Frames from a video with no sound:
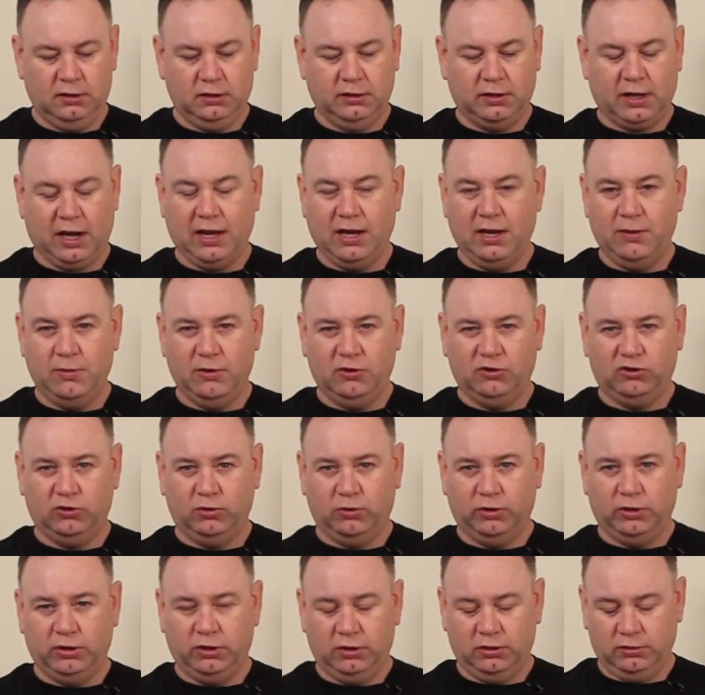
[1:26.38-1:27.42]
tiny bit
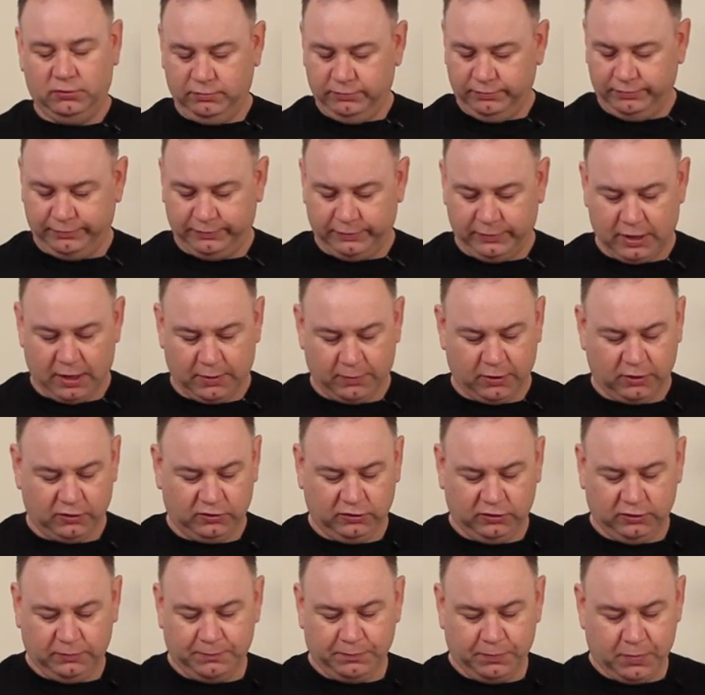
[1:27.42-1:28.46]
shorter, not
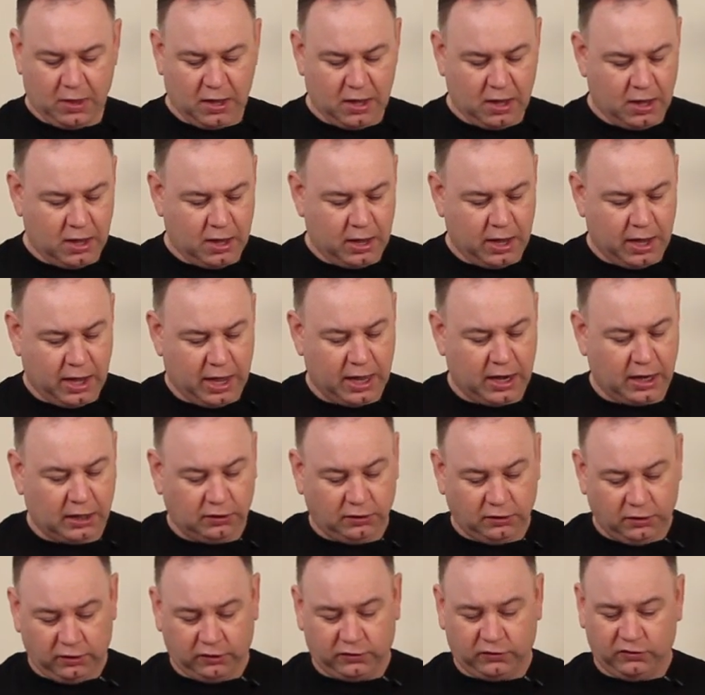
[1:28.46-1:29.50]
much, and it
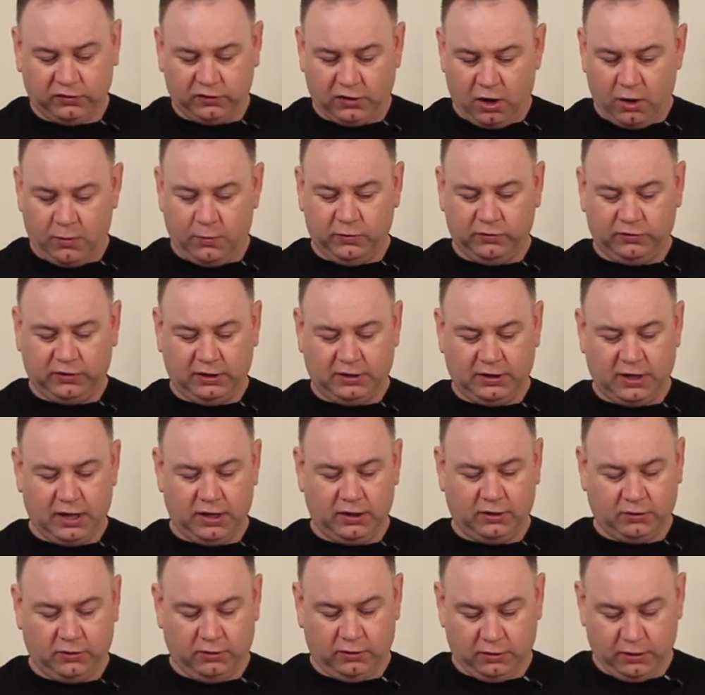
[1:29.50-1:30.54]
looks almost
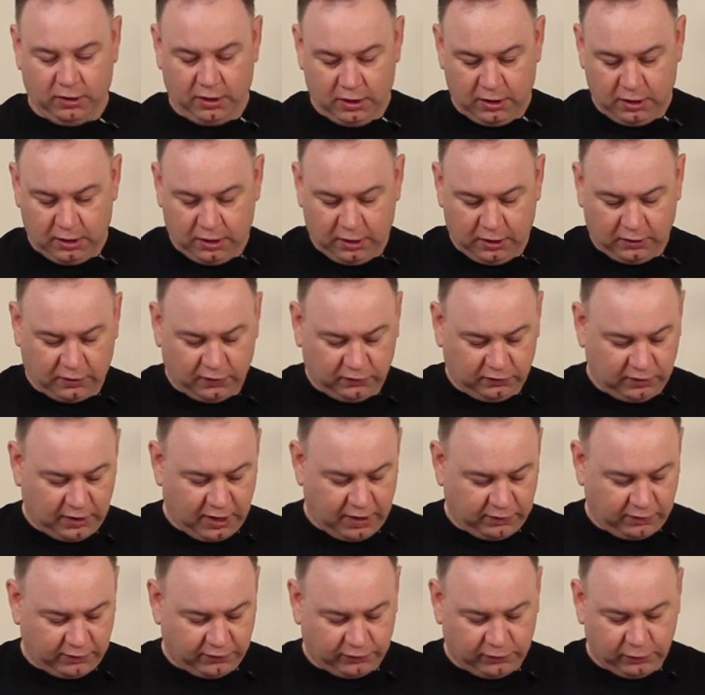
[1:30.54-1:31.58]
identical. It doesn't
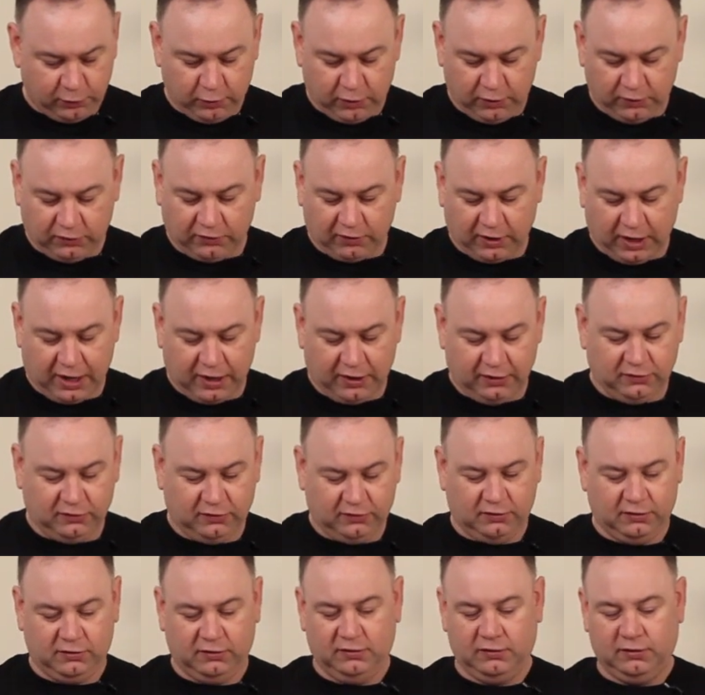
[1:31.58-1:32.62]
have the fluted
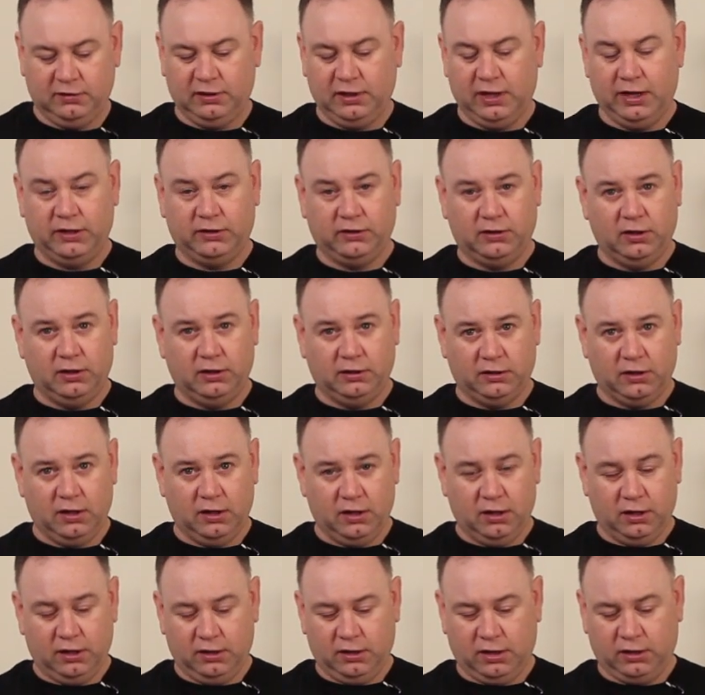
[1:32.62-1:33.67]
sides like
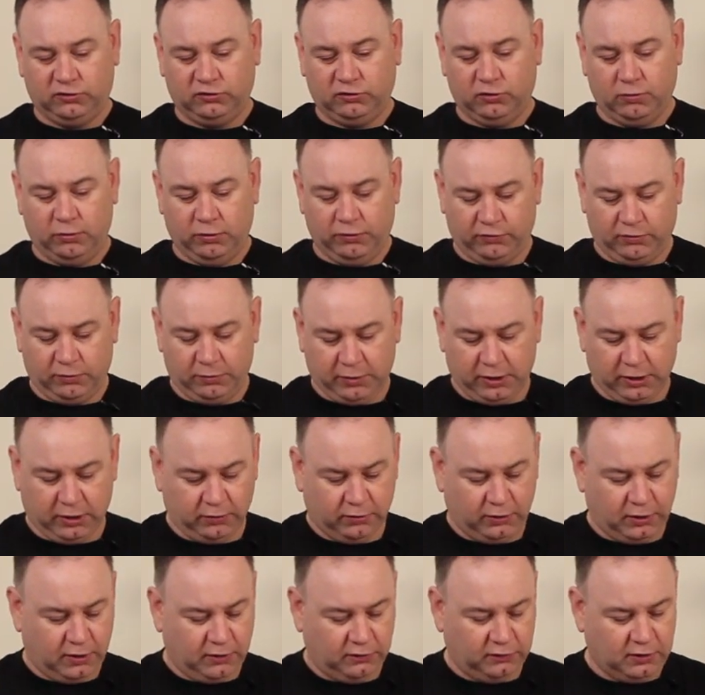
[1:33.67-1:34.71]
the actual one from Lego
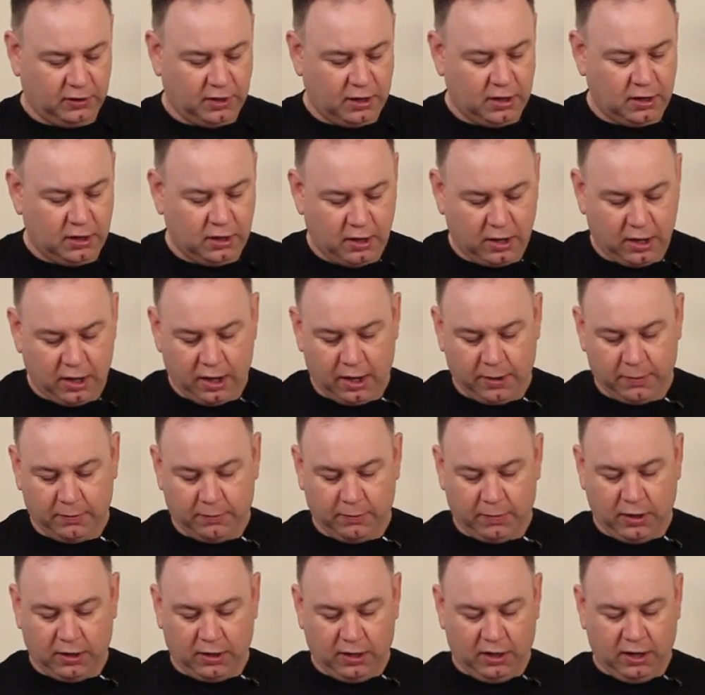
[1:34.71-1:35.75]
does,
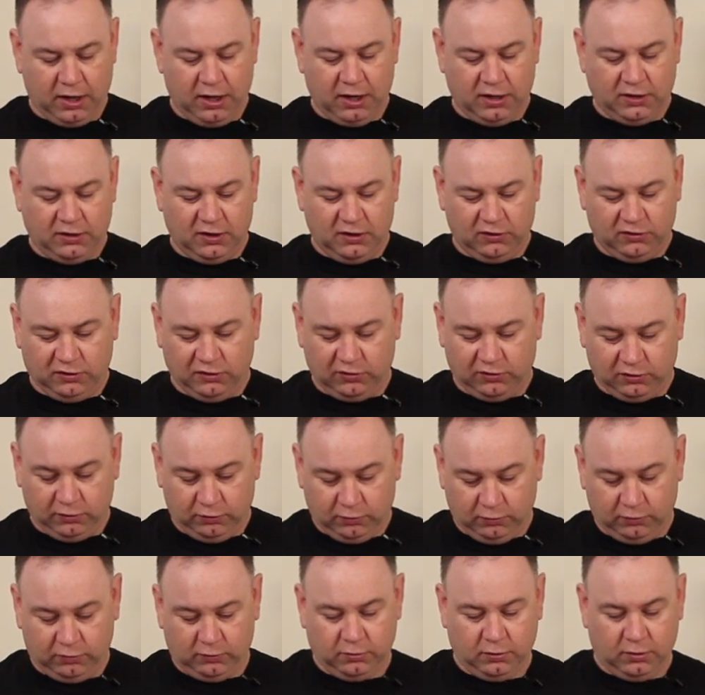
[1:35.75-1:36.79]
but in addition
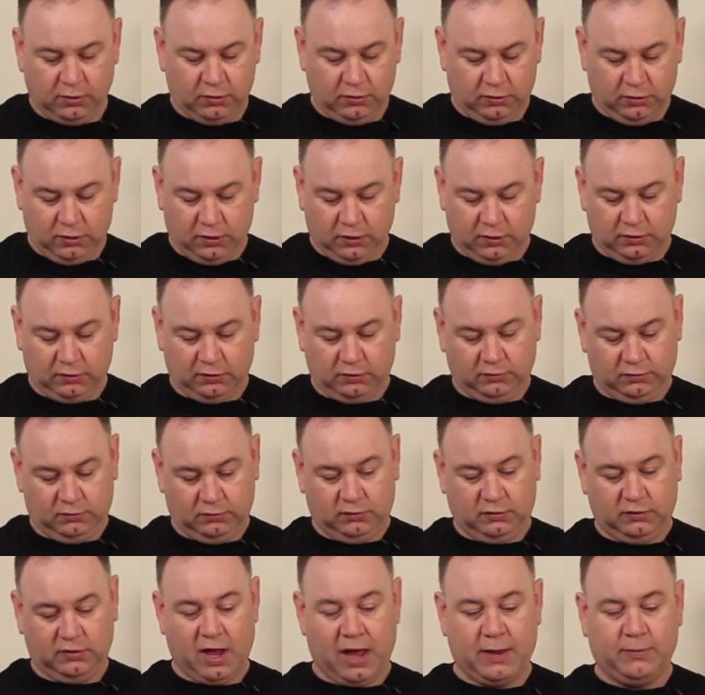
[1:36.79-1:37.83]
to the
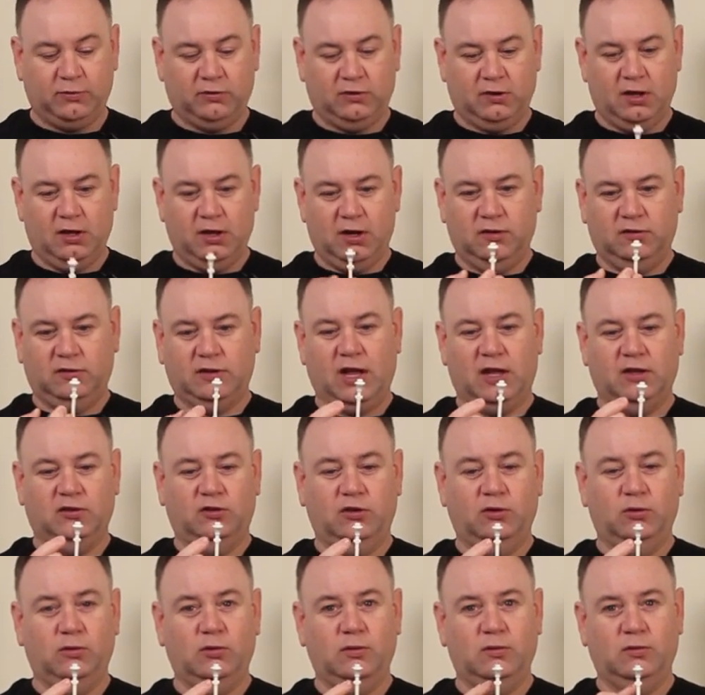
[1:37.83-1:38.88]
top stud, it's got
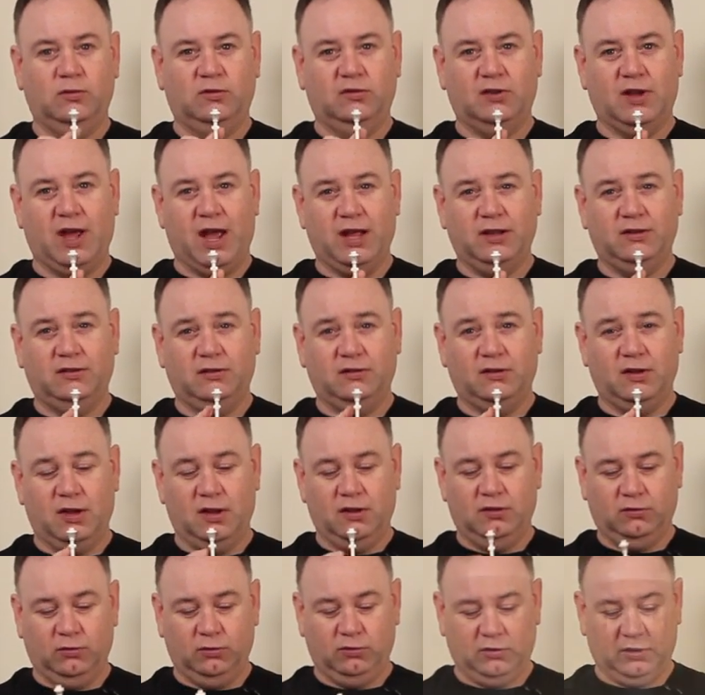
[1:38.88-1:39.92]
two side
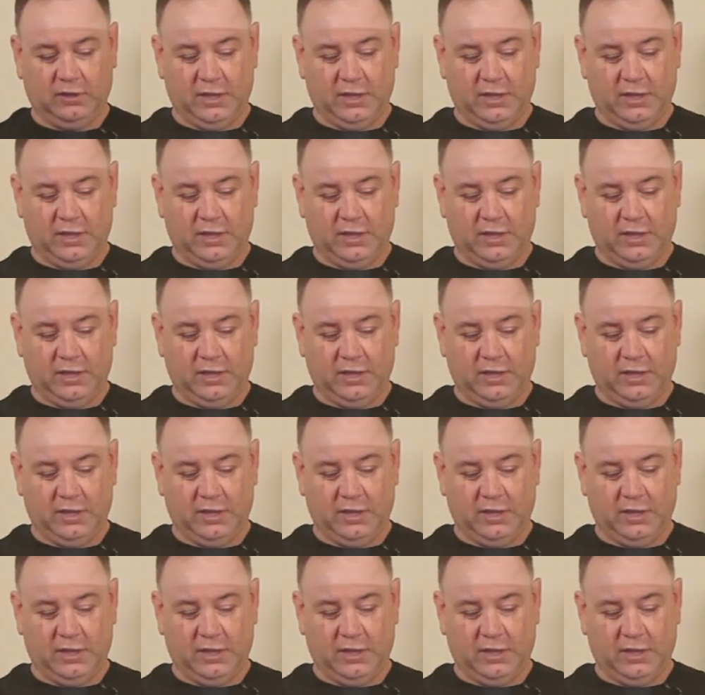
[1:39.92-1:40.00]
studs, which